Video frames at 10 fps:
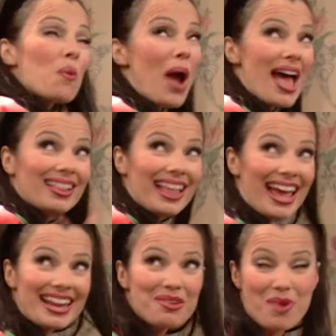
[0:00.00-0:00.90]
well,
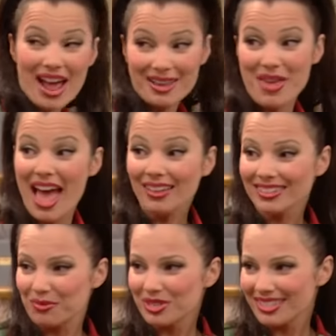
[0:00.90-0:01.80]
anyway,
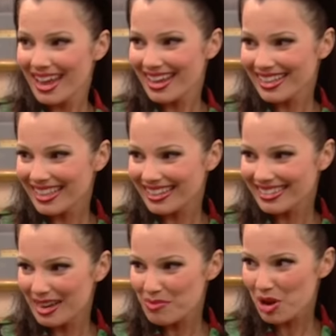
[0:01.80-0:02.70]
Elton was staying at that
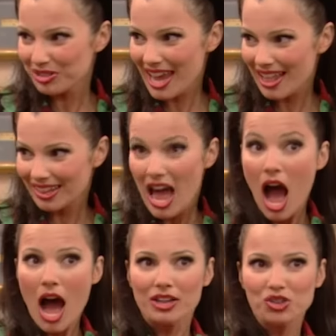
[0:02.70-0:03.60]
same hotel.
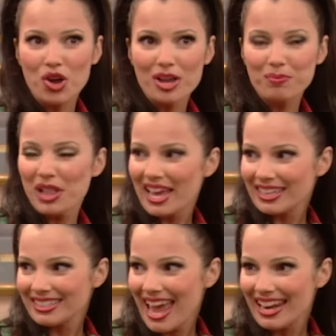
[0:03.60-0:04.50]
I saw him
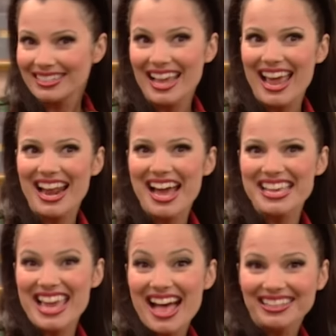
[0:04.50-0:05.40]
playing tennis, and I
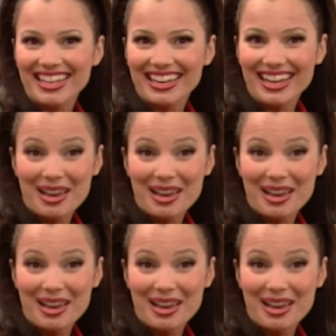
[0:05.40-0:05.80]
yelled at